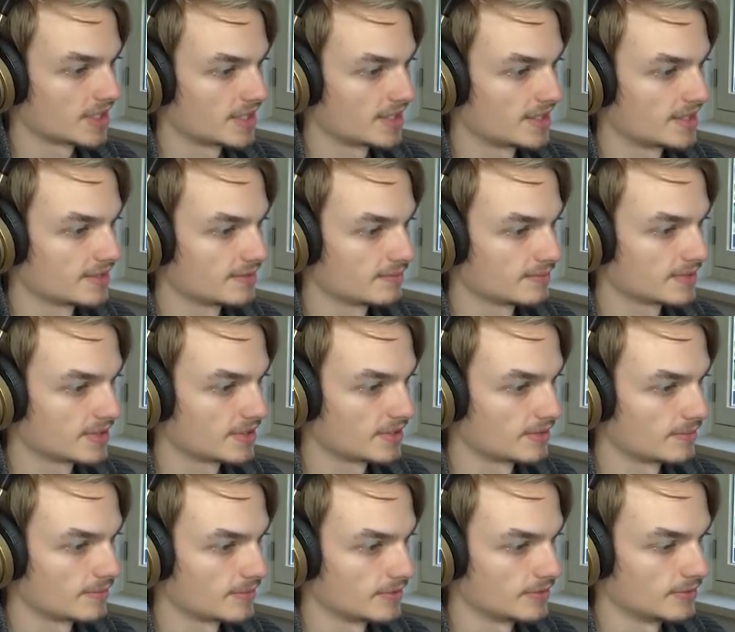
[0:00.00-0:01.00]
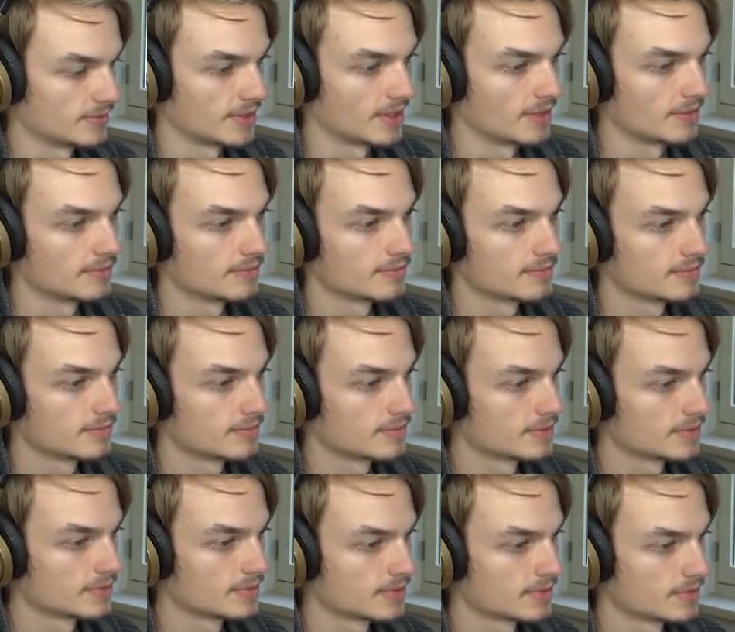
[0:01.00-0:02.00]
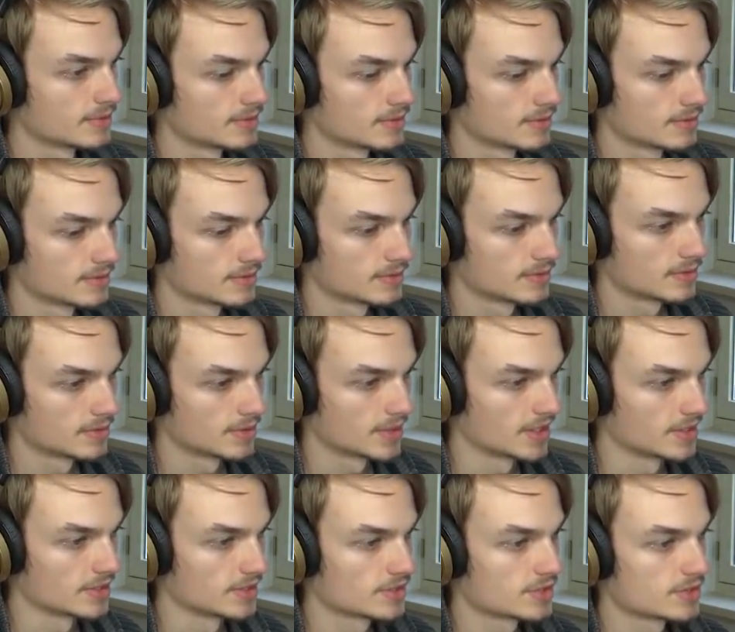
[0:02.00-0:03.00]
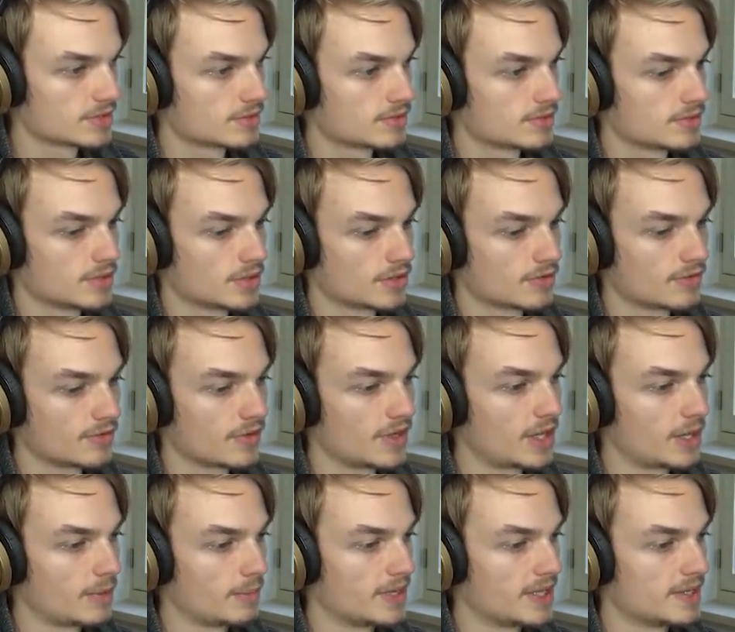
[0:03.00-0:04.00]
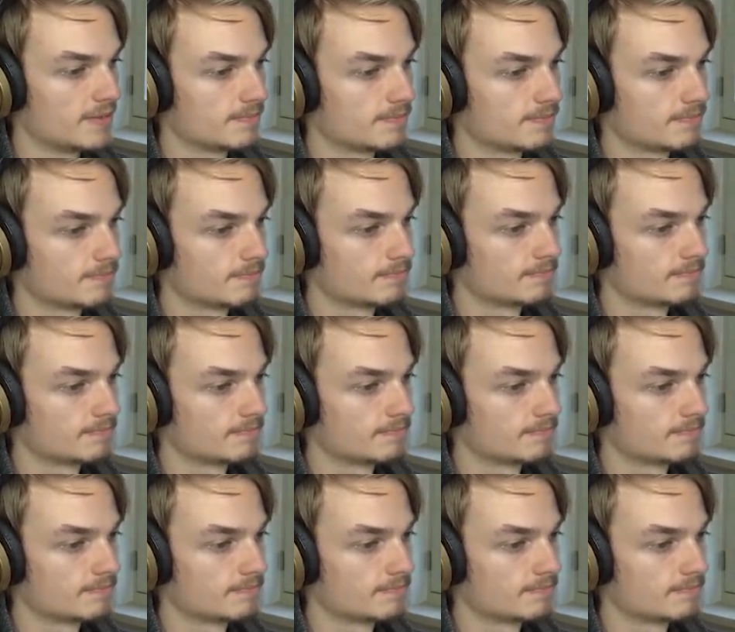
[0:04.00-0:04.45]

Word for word: And I tell them to no. Okay, just follow me.